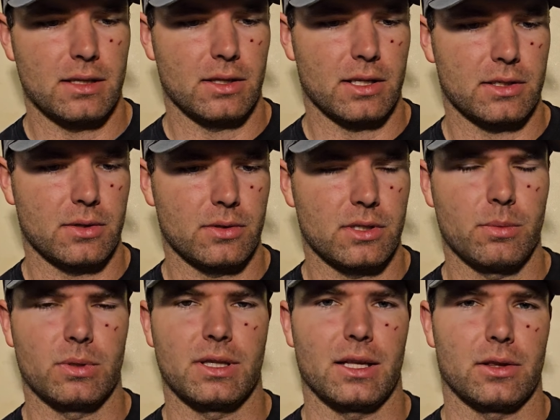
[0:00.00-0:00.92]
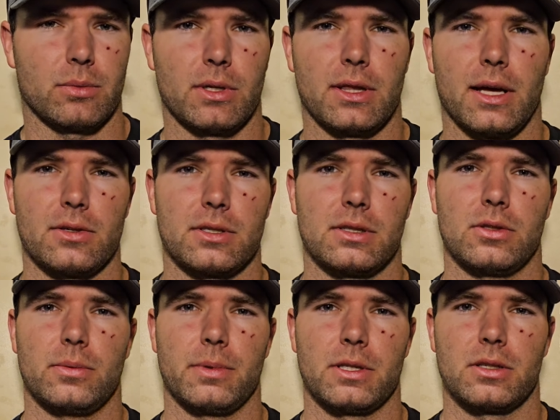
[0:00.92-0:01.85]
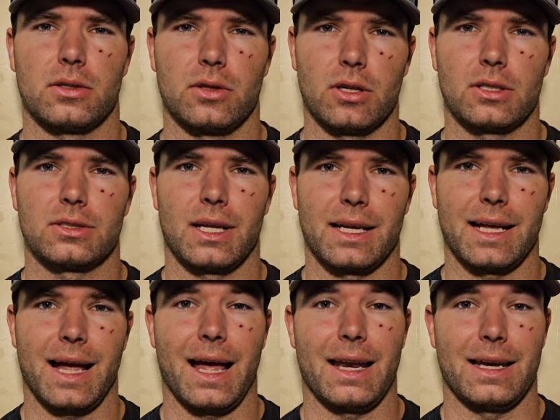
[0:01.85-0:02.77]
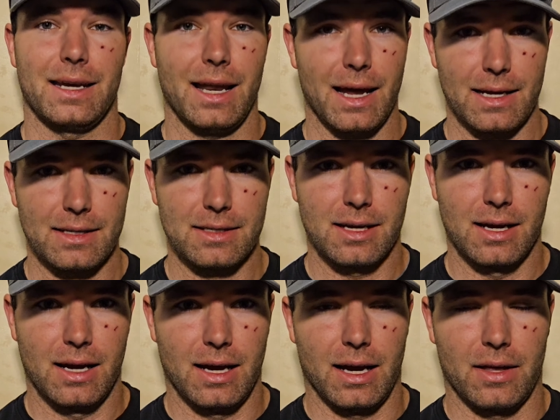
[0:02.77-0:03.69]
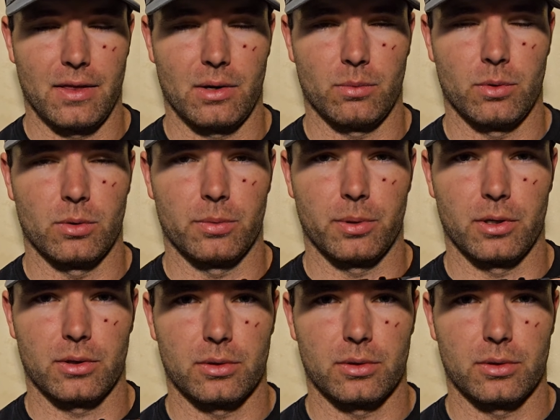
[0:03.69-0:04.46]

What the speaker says: Let's go see what that 3000 lumens looks like at night, and then we will put it